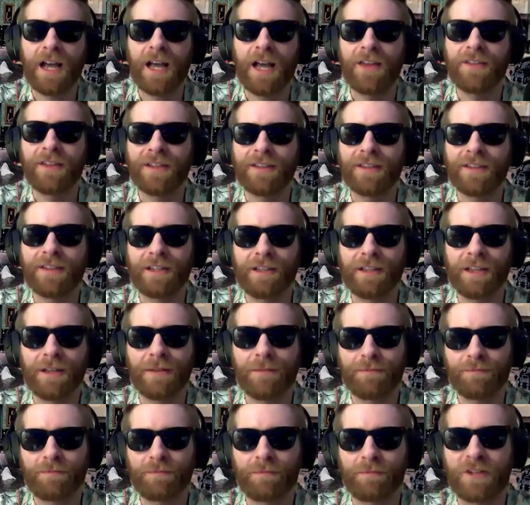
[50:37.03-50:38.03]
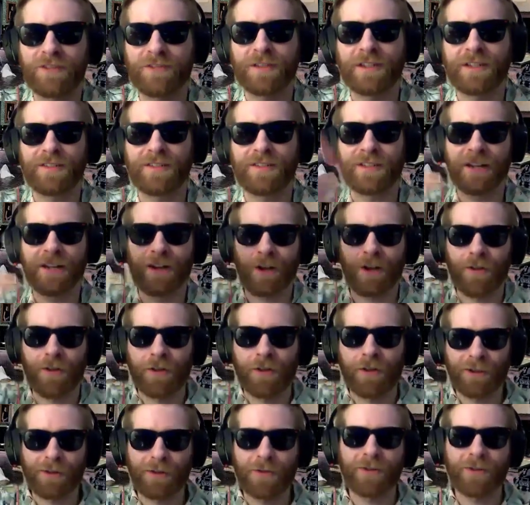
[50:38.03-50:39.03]
I think they basically said to all
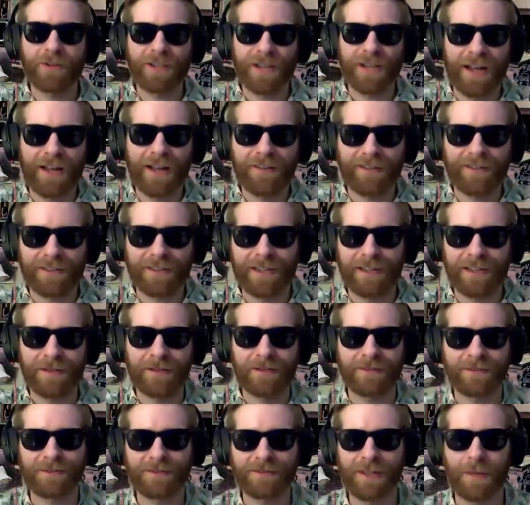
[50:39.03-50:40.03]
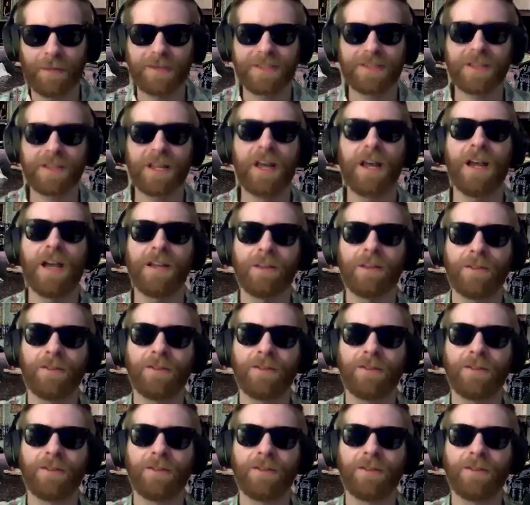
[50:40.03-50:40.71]
the local guys, step aside.